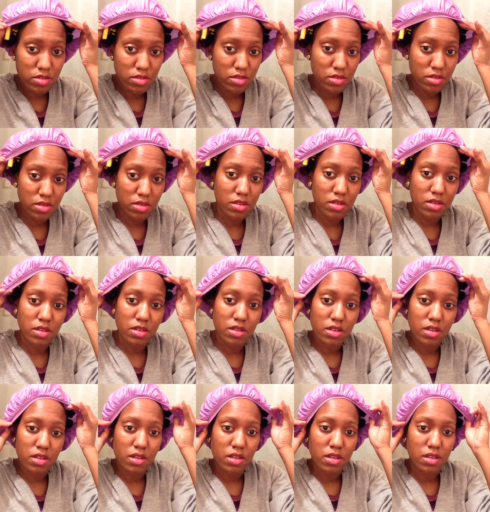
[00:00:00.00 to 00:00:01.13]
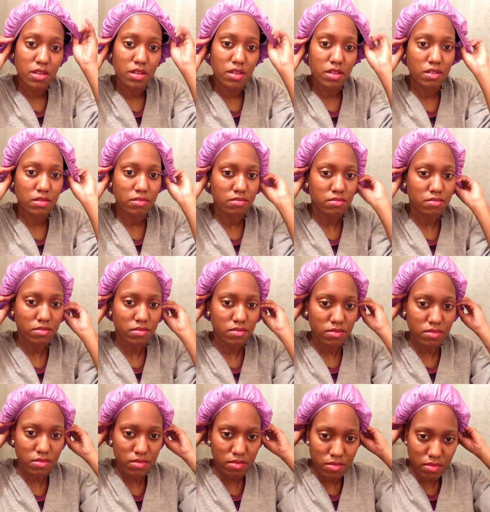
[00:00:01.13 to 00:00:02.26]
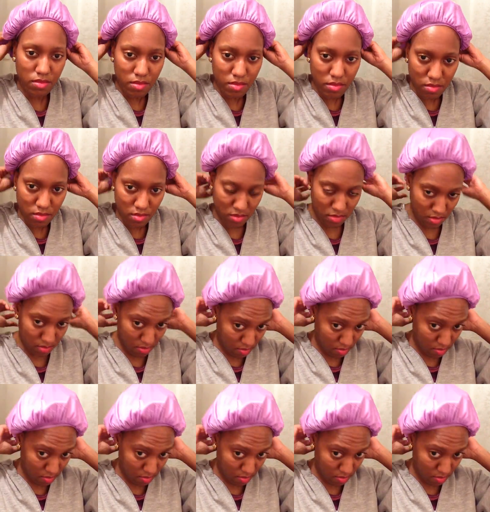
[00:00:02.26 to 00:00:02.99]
[no speech]